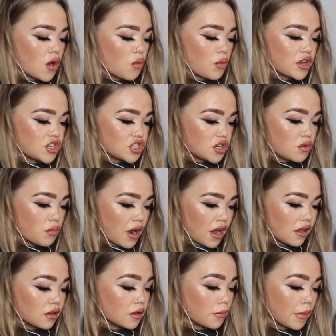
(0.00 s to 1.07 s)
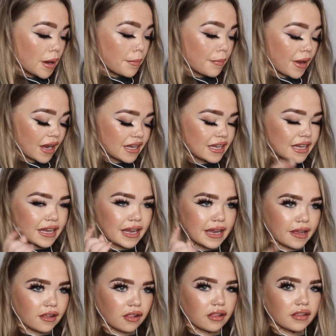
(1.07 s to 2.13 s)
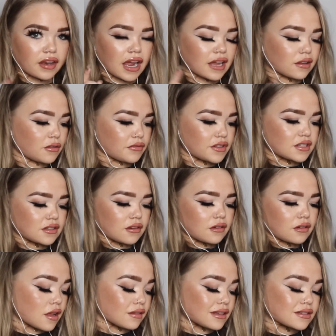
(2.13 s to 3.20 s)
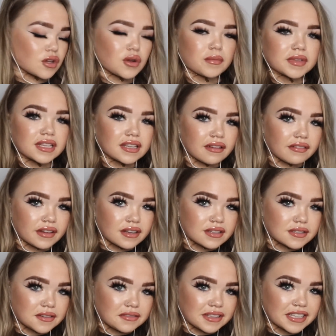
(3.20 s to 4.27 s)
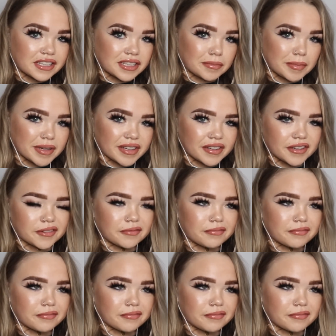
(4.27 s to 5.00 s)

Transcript: Wish You Well by Becky Hill. I love the song. Let's hope the lyrics are a little bit